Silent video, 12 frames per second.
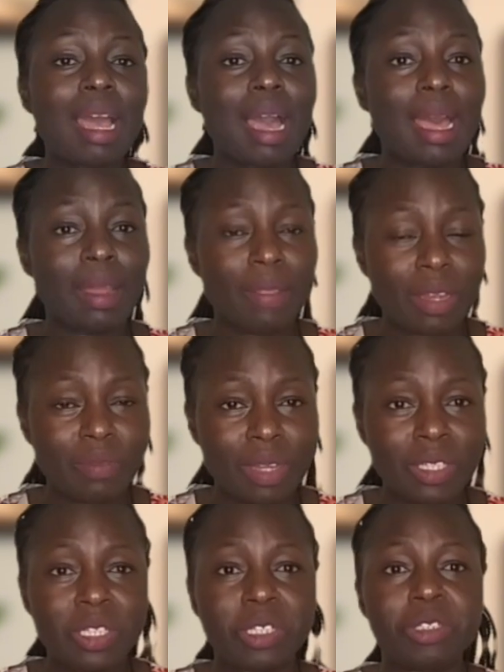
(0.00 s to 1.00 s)
Another
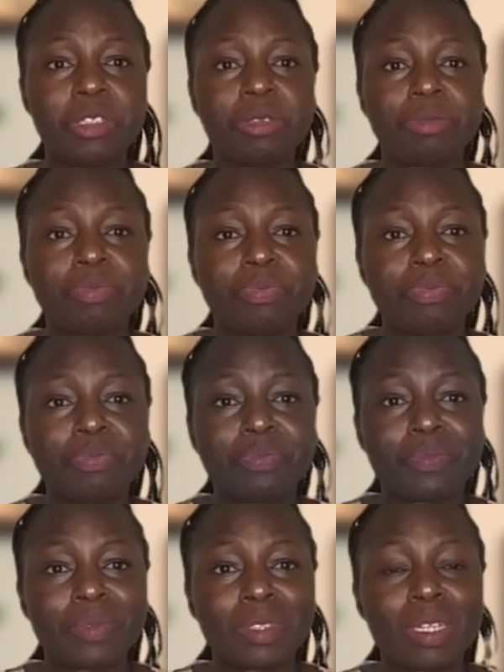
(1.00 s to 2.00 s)
advantage
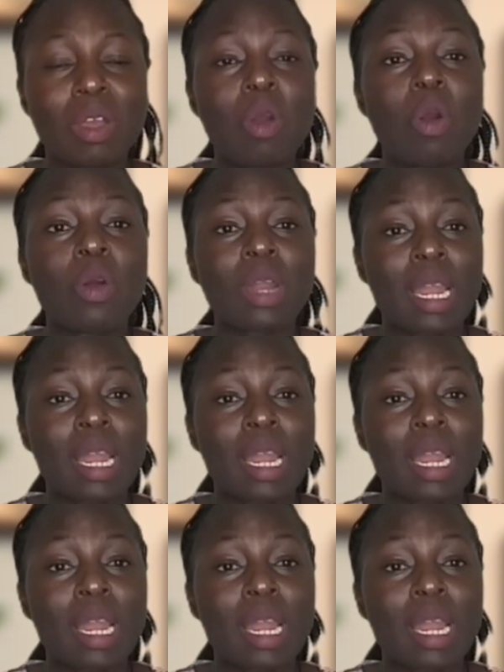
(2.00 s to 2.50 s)
or